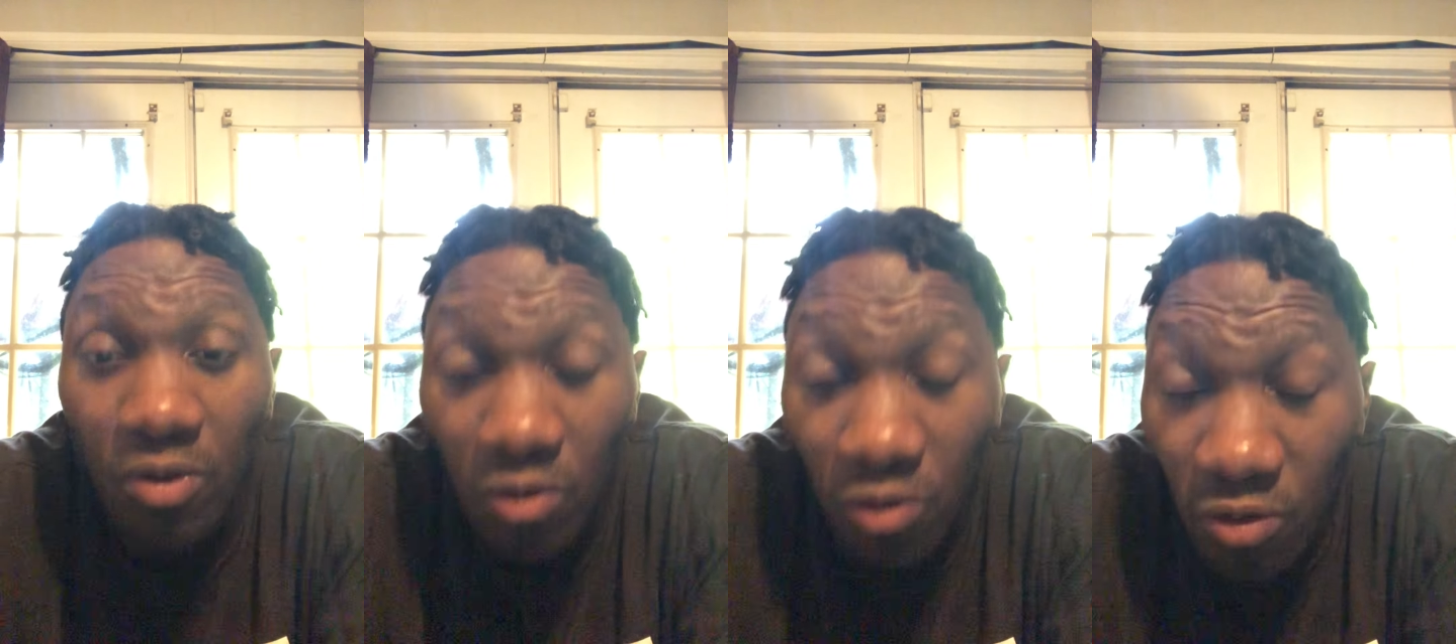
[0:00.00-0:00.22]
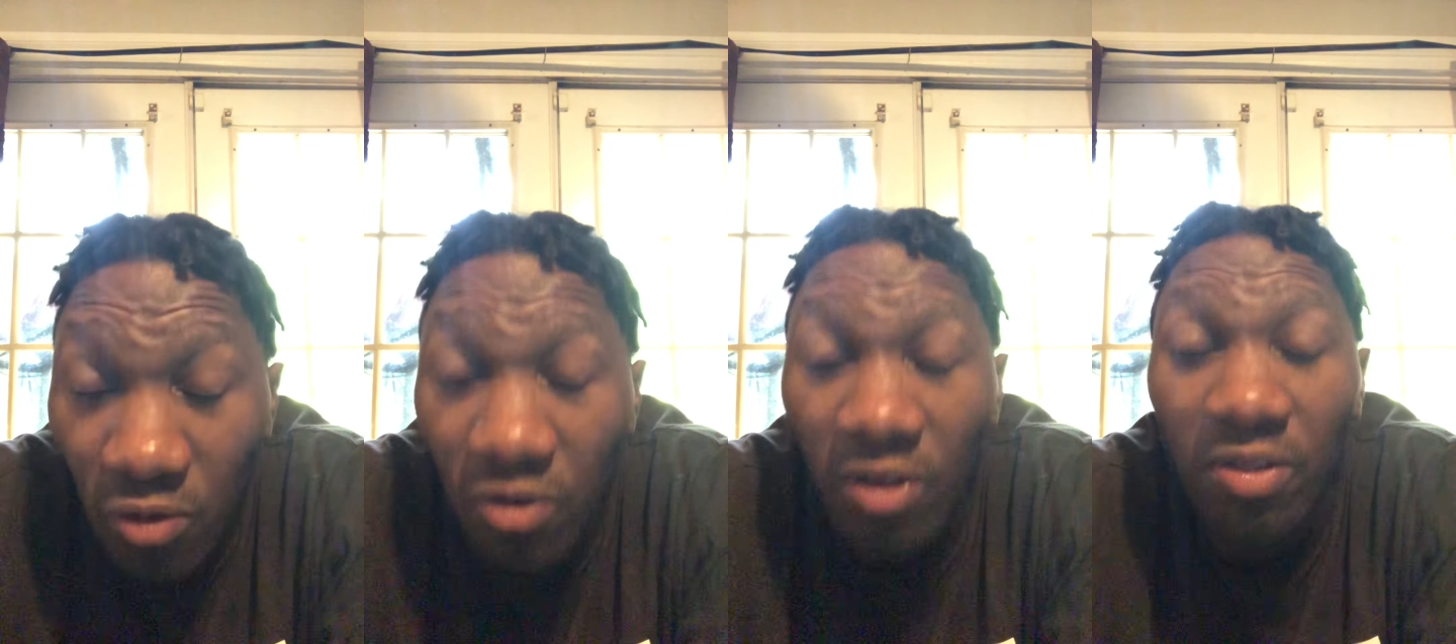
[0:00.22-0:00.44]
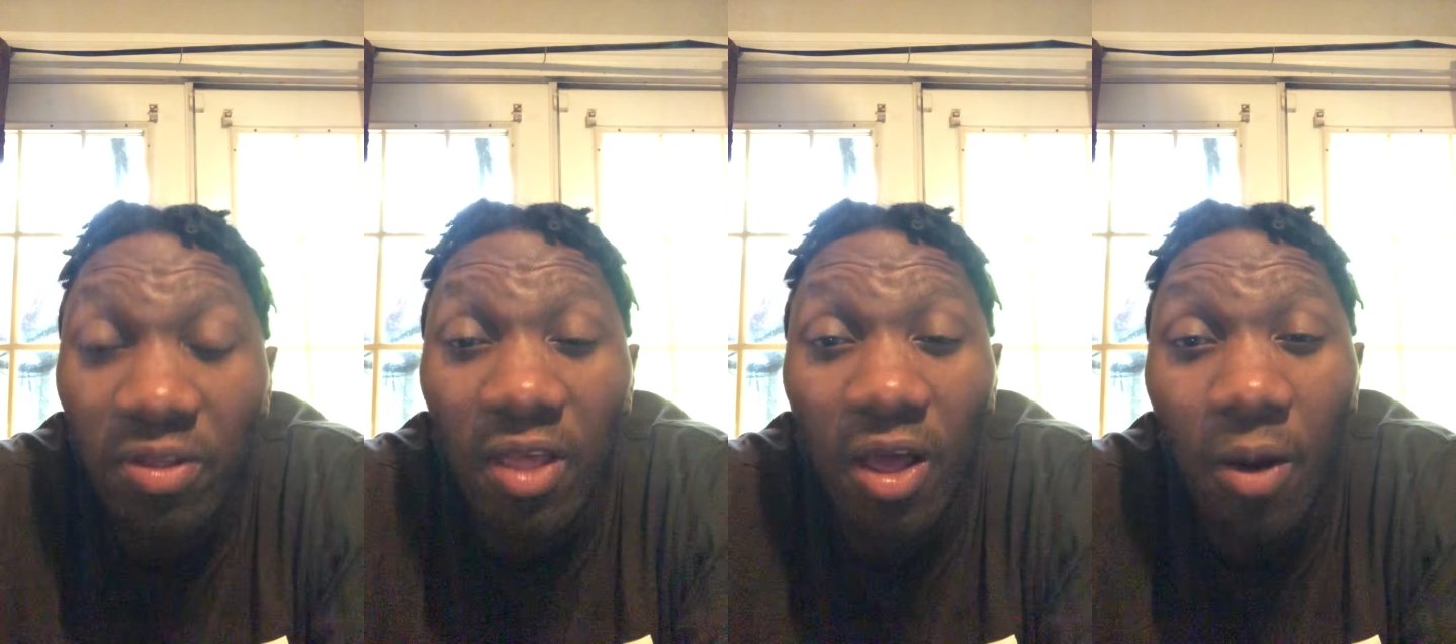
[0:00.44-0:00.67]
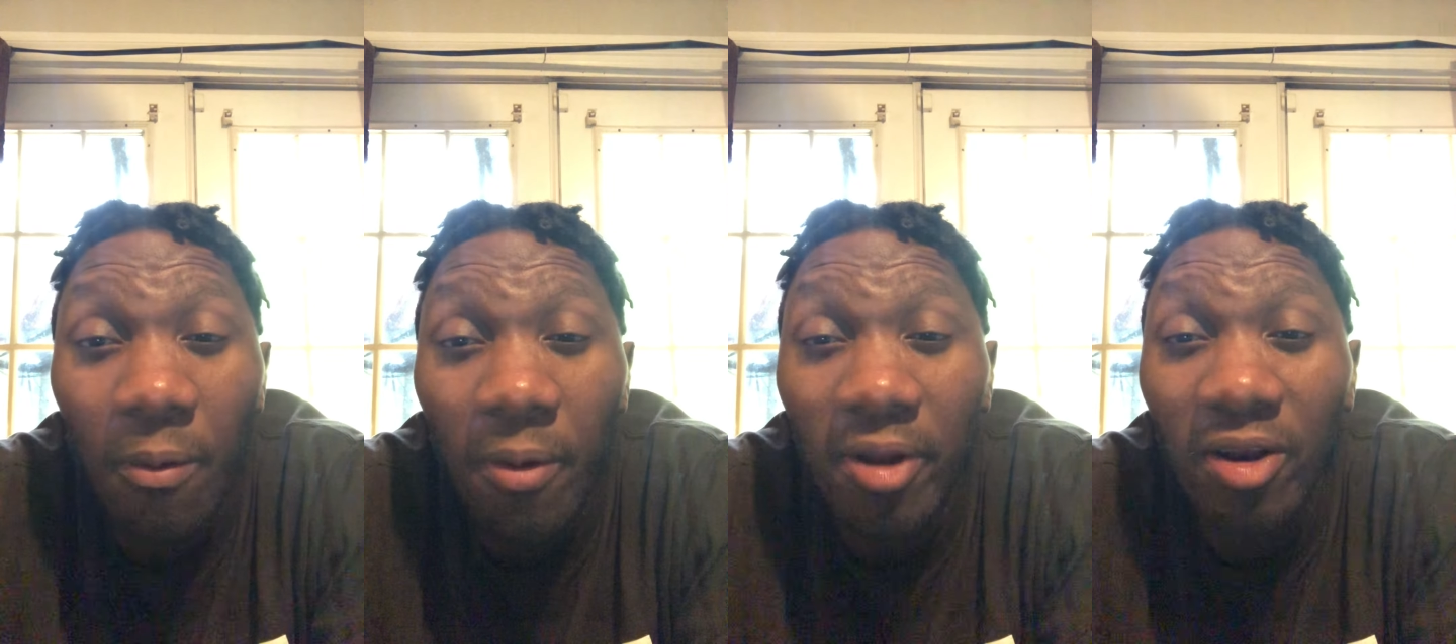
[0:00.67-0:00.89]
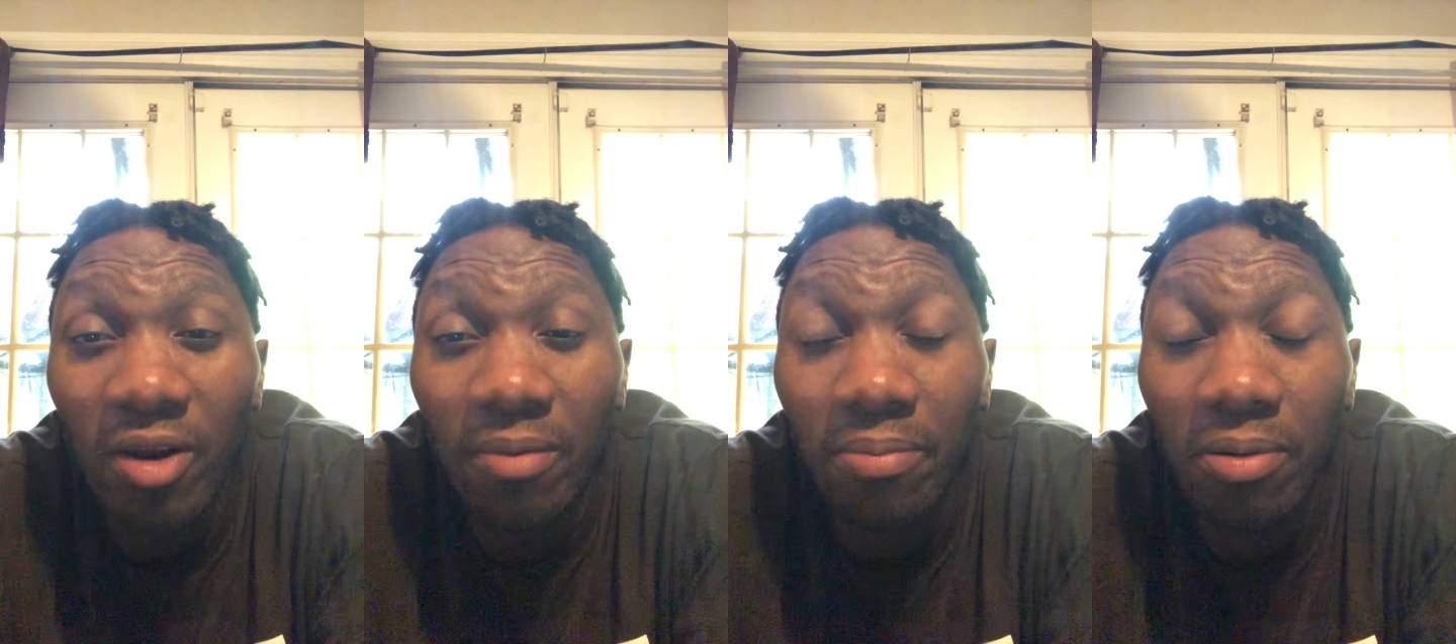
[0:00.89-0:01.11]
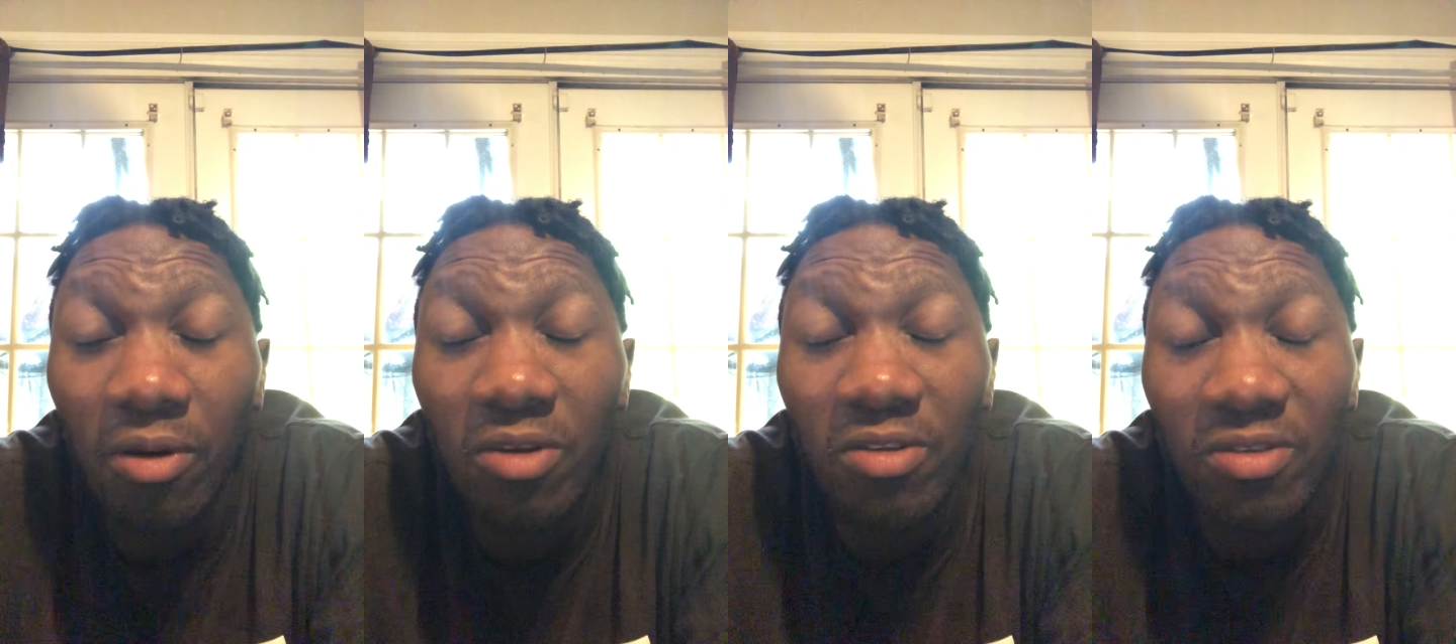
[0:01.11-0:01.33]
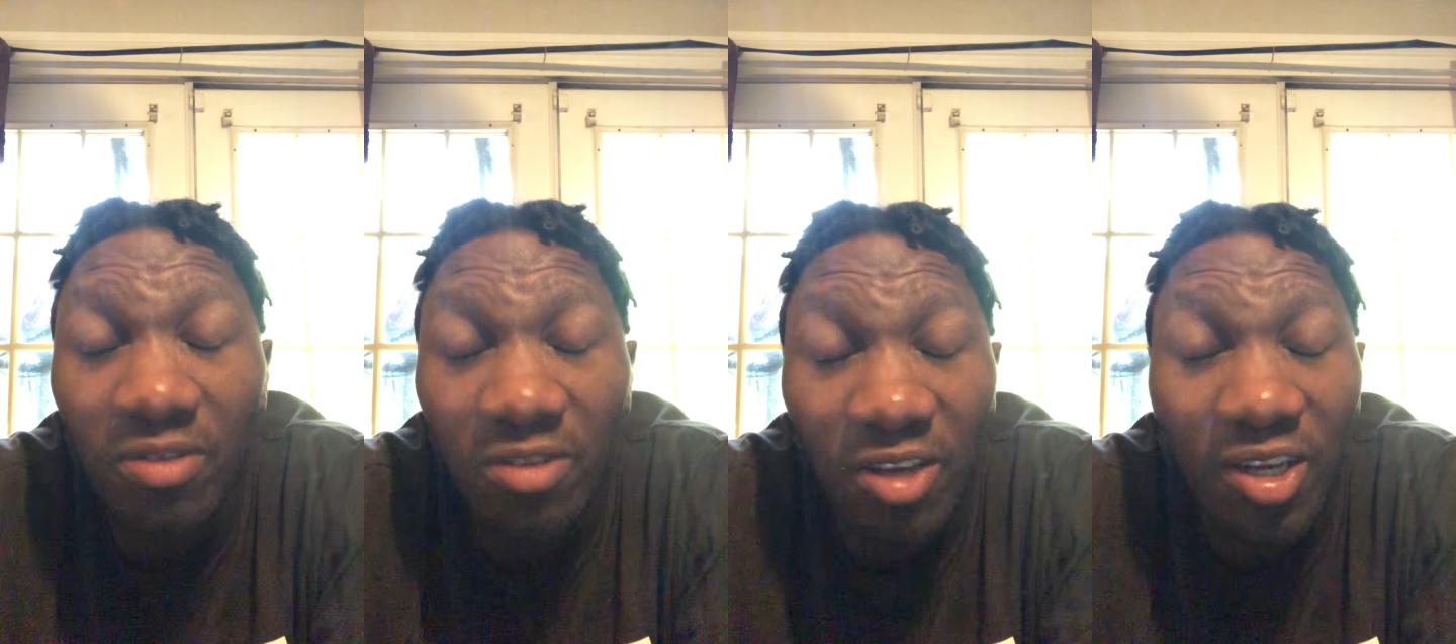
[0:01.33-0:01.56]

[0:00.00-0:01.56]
you sit down with the police and